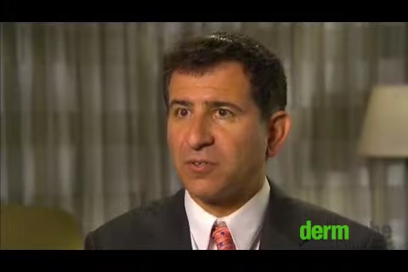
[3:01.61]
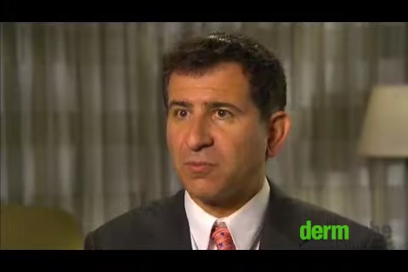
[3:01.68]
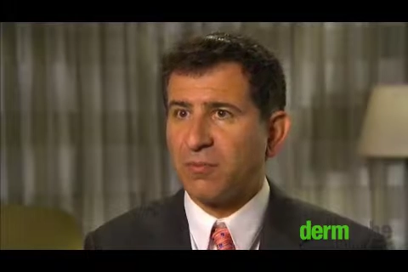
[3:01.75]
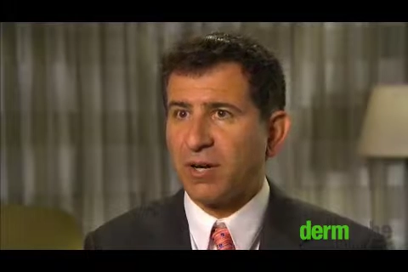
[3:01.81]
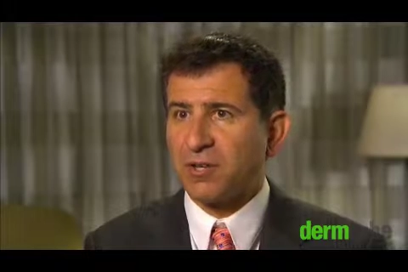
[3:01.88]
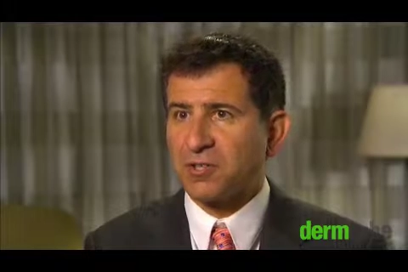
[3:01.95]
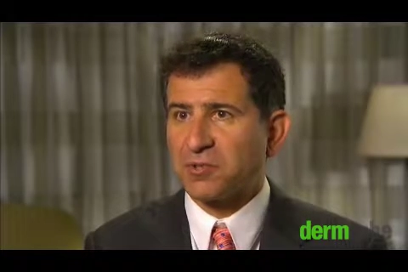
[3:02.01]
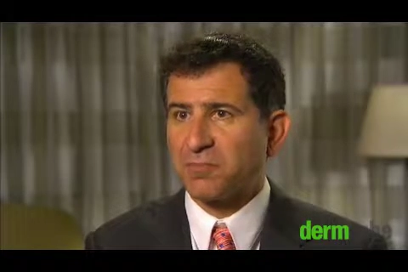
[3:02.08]
too
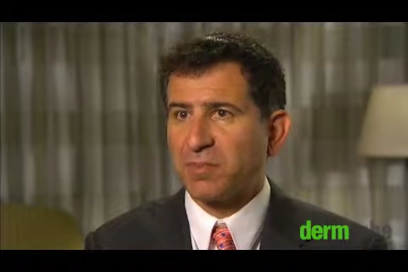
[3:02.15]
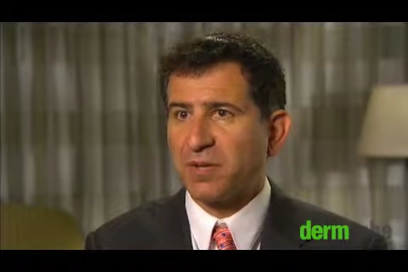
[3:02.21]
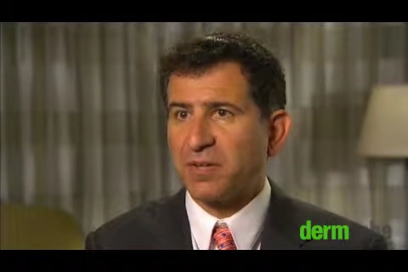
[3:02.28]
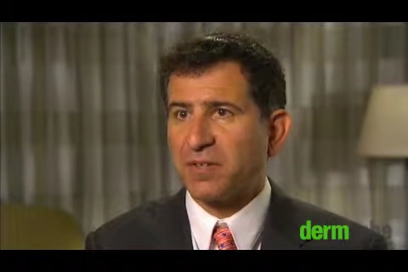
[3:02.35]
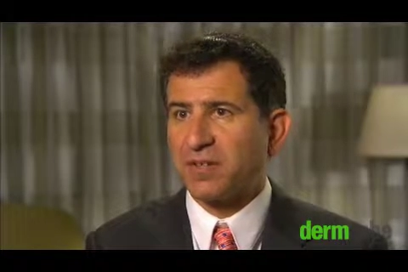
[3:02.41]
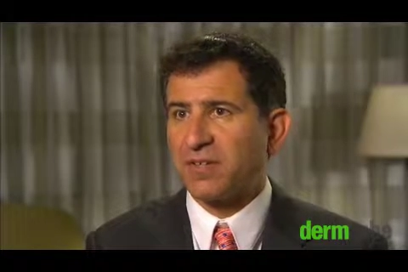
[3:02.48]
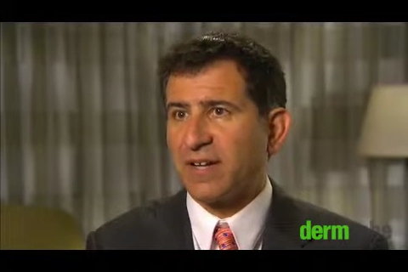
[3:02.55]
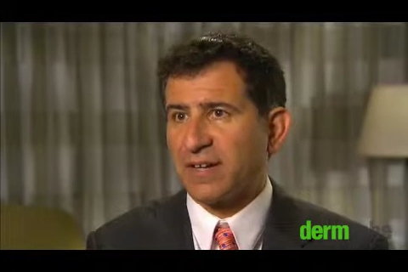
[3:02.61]
much, but
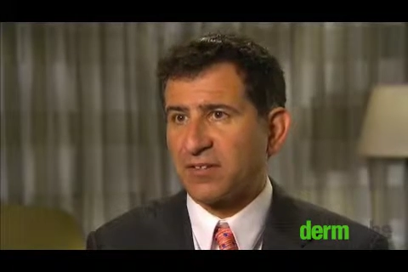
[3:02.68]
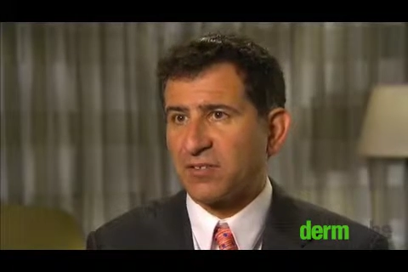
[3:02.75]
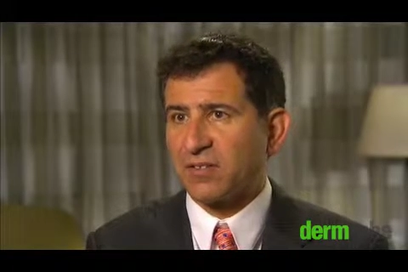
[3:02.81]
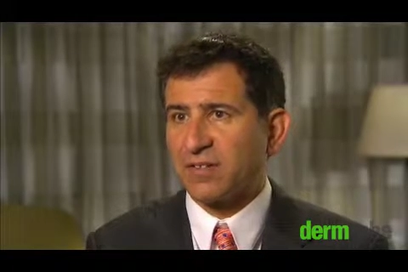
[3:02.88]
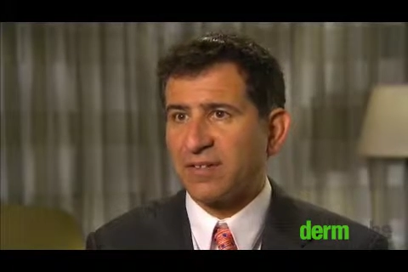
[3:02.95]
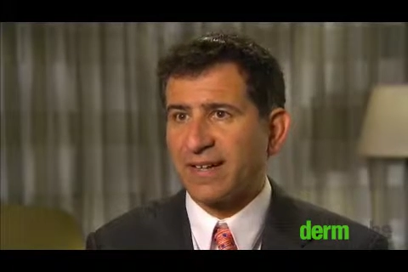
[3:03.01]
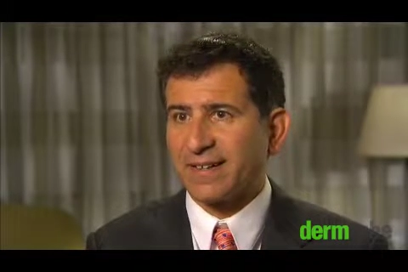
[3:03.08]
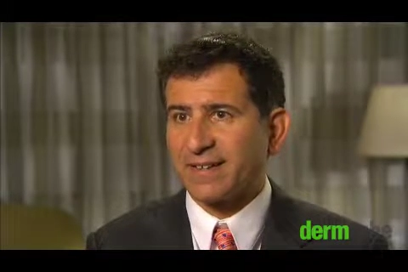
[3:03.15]
it's an
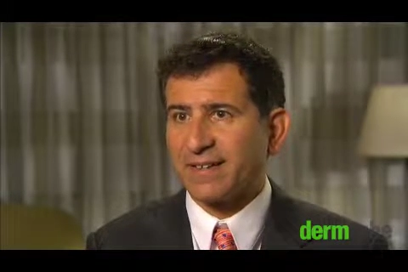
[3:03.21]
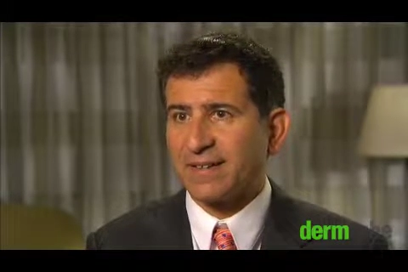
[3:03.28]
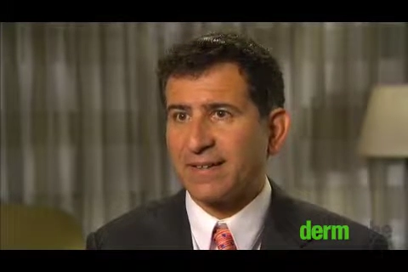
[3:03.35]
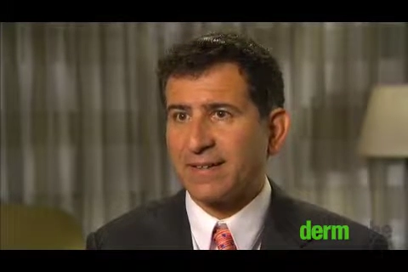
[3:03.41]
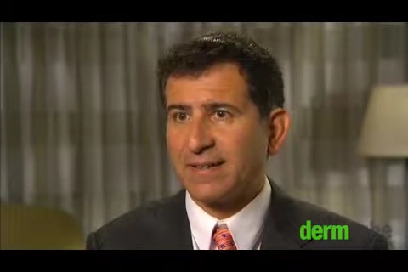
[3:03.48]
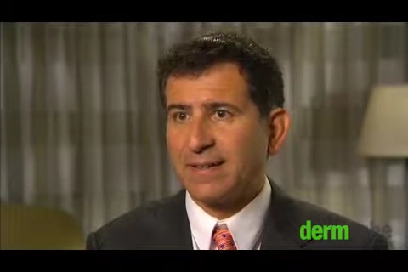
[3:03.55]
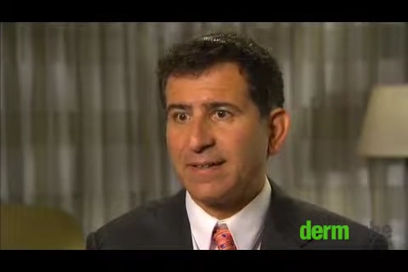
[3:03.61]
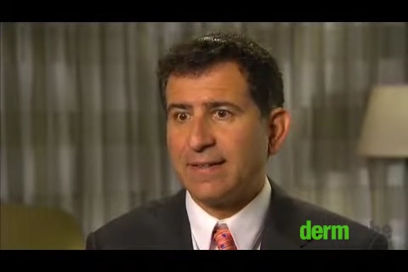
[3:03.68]
excellent
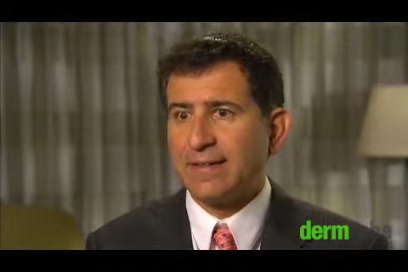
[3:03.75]
technique.